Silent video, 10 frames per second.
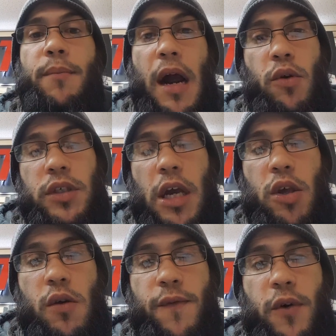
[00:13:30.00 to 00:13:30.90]
Power
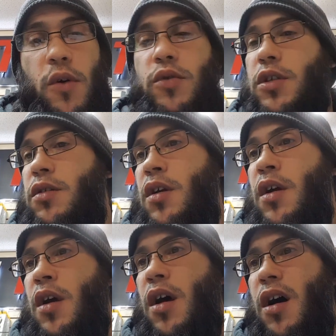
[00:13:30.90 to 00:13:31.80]
cycle your phones.
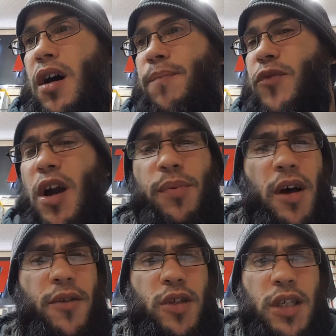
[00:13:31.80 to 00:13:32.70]
A couple
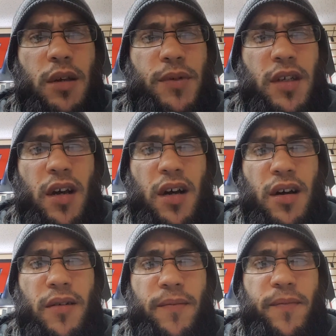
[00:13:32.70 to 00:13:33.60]
of other tips.
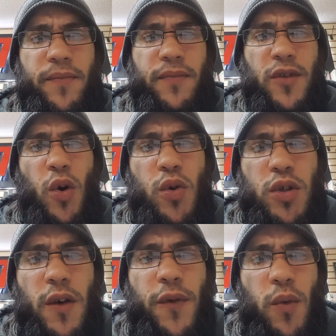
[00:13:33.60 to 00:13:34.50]
Don't
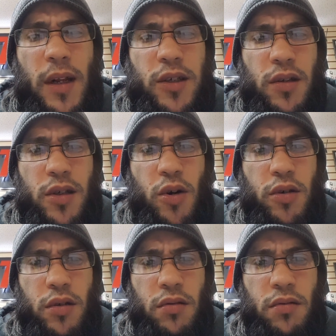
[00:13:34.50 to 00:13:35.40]
use your phone while it's on the
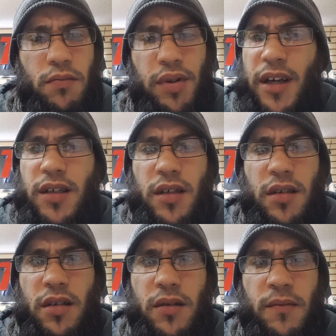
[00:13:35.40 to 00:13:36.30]
charger. Please.
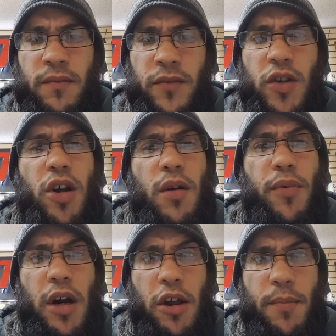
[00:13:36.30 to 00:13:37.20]
You're going to
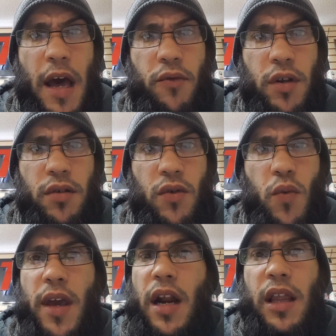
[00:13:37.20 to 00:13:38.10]
burn out your battery.
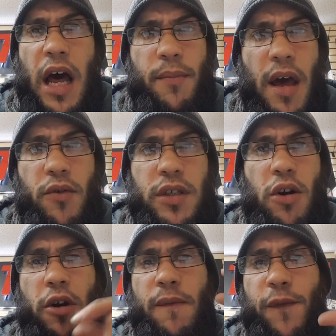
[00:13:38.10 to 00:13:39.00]
We get a lot of batteries that
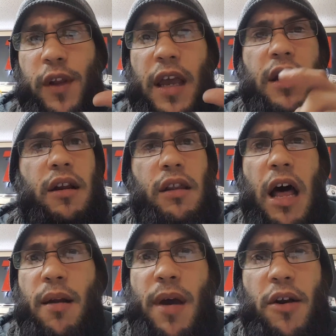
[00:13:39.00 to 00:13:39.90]
are inflated, a
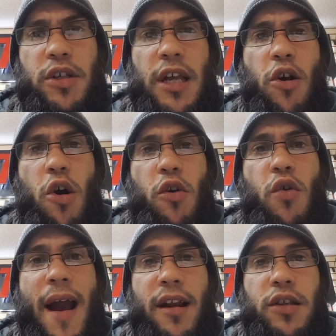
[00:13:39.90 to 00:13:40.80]
lot of batteries that are
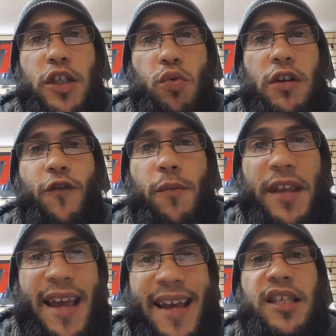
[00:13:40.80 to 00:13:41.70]
cracking the screen from
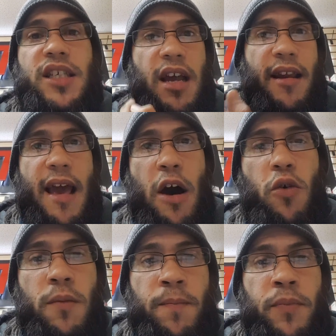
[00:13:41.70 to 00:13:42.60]
the inside
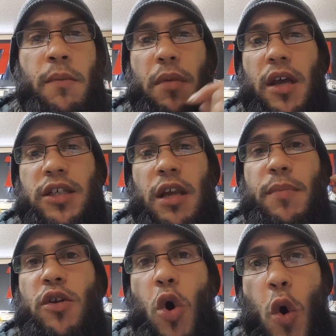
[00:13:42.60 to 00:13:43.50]
out because they've
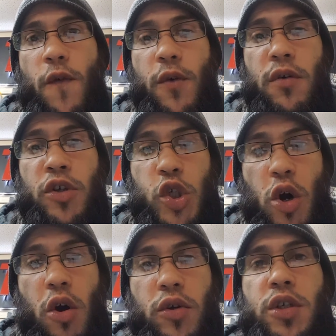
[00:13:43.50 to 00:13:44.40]
been
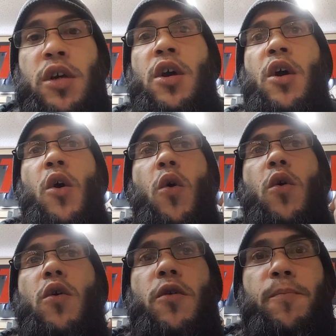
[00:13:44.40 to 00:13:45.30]
overcharged,
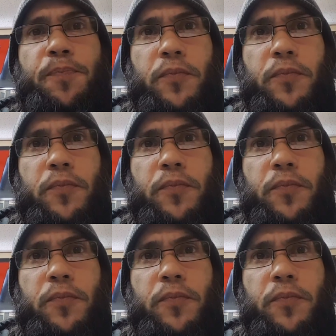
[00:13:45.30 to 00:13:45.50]
or